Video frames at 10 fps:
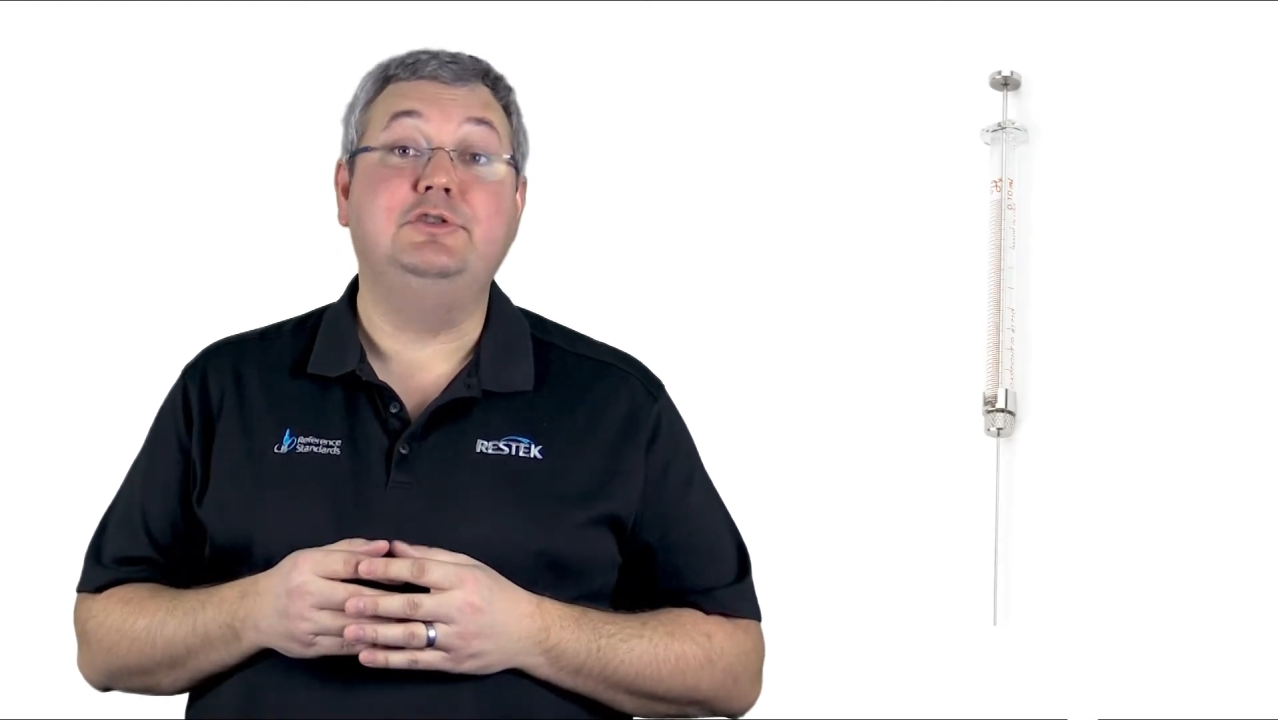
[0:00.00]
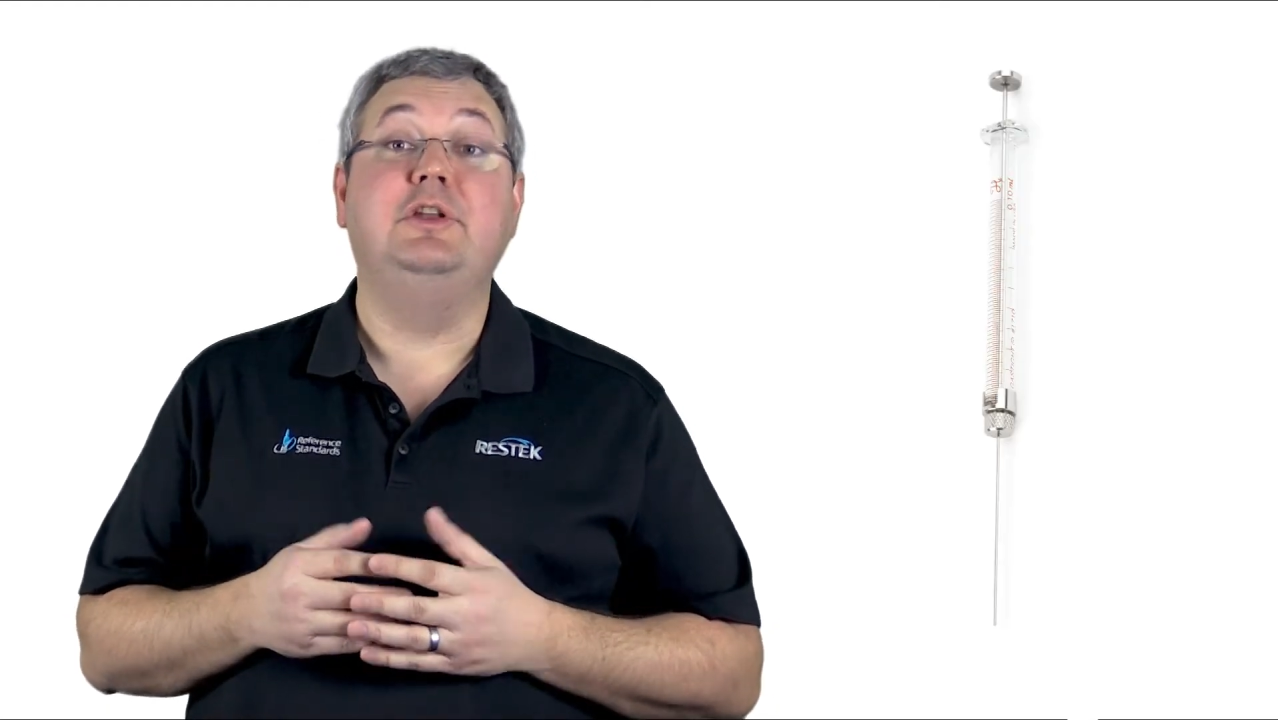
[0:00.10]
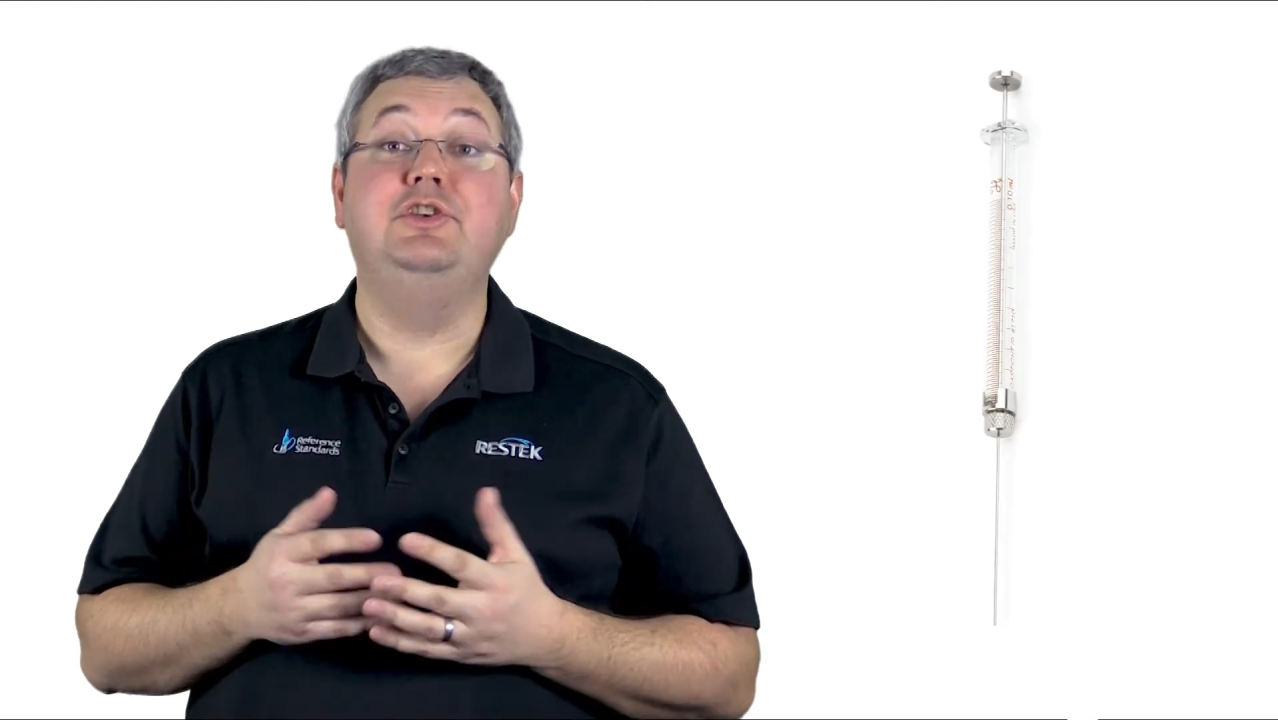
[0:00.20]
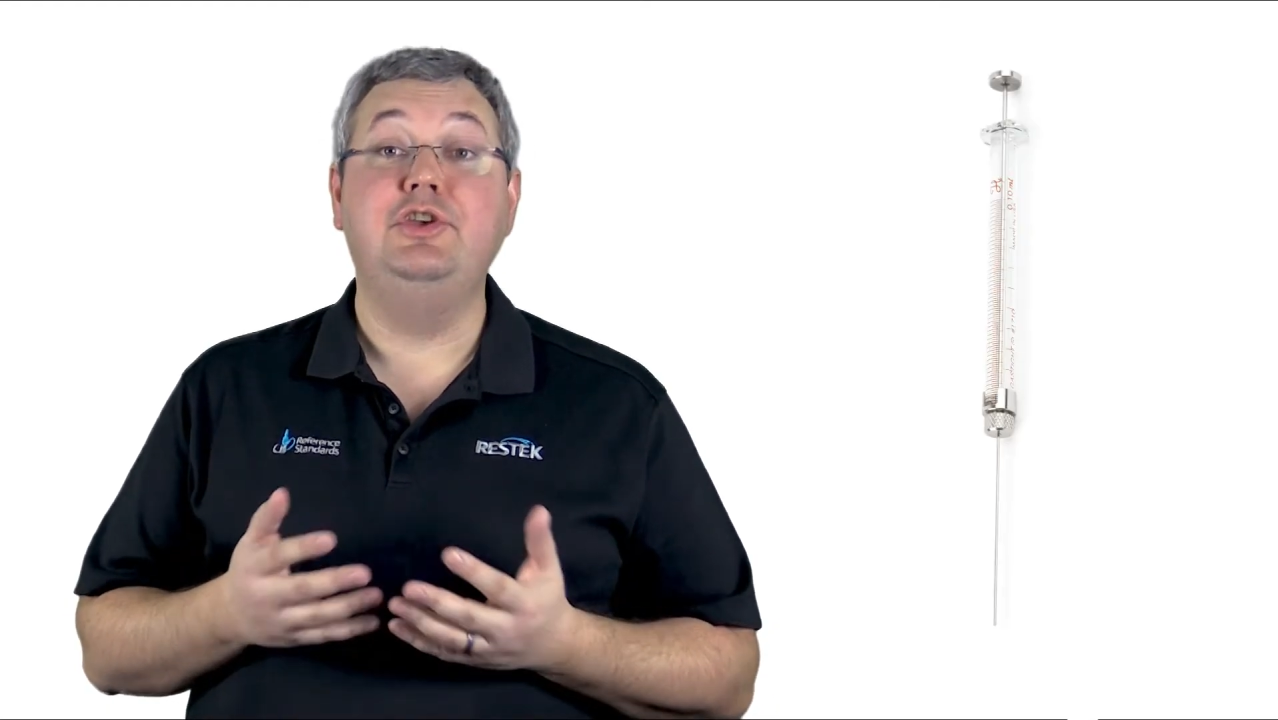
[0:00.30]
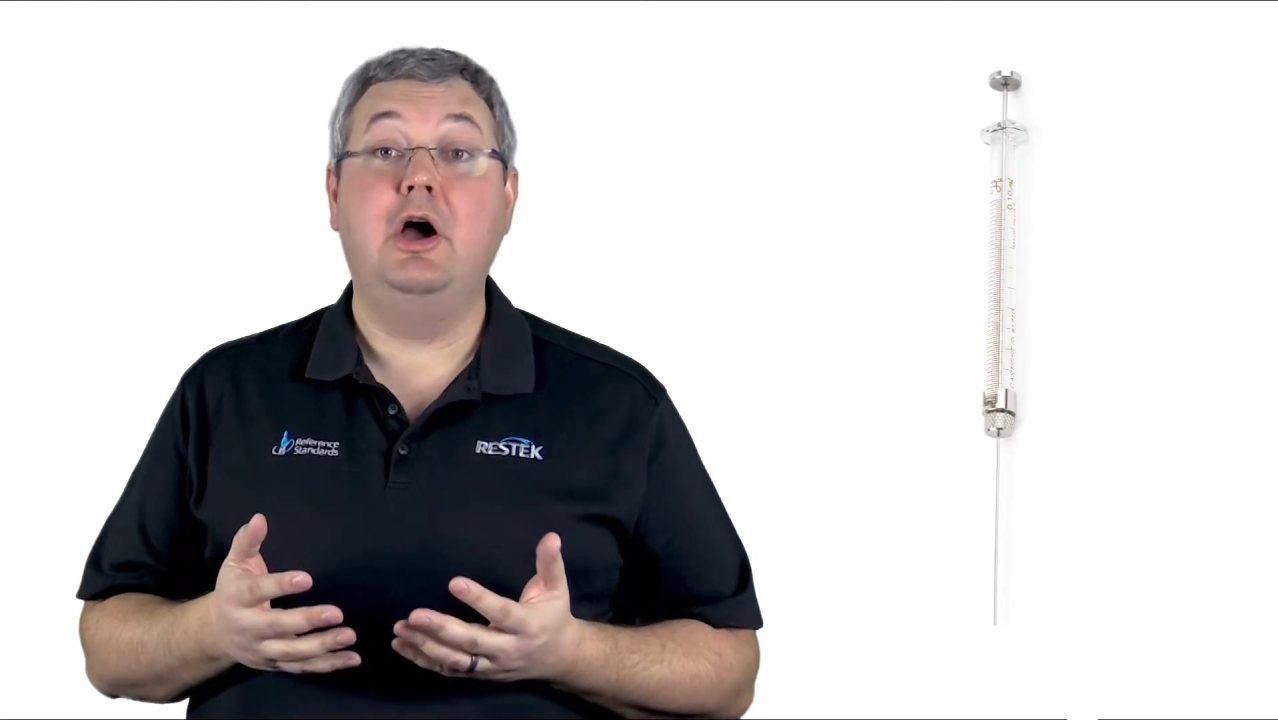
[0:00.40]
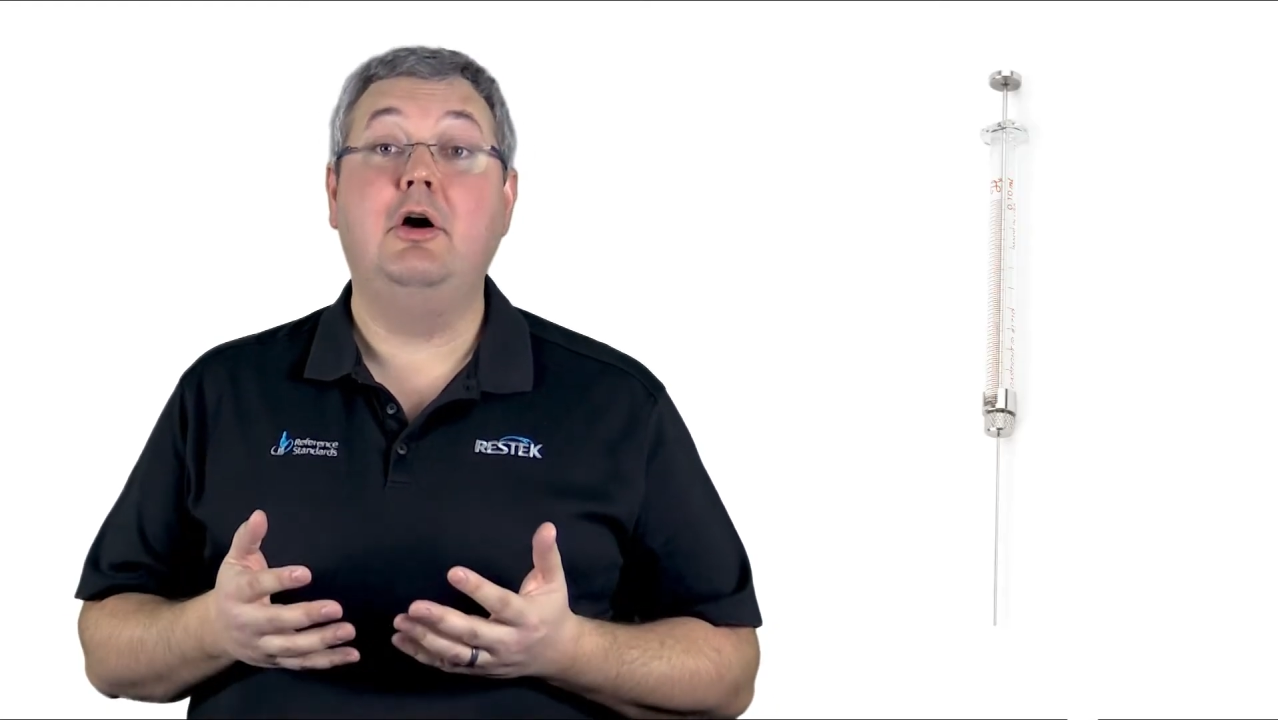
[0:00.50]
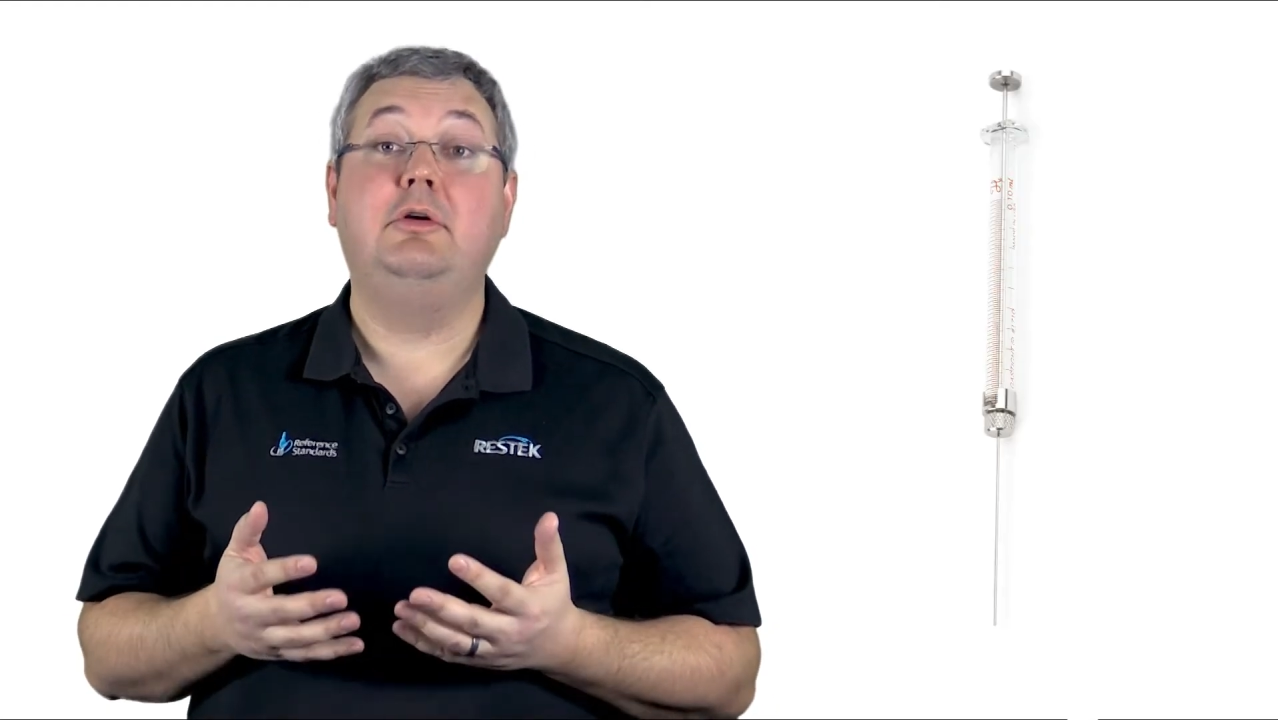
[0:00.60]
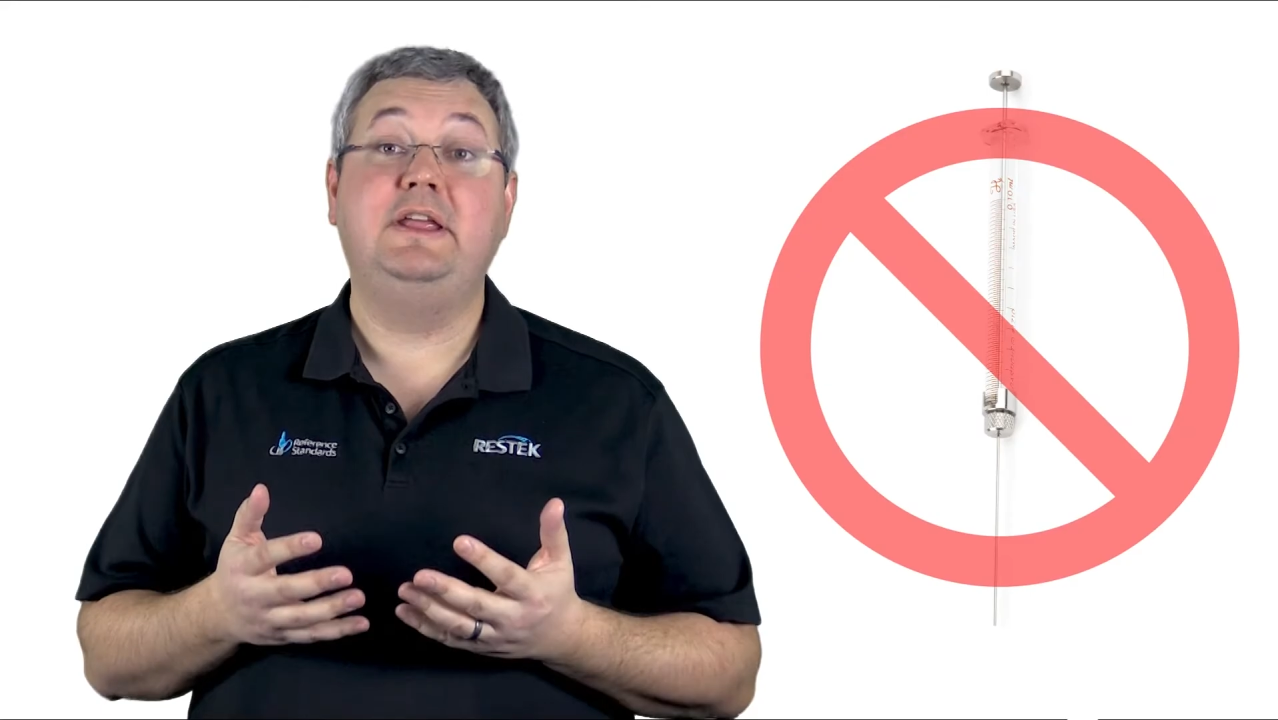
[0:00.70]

do a no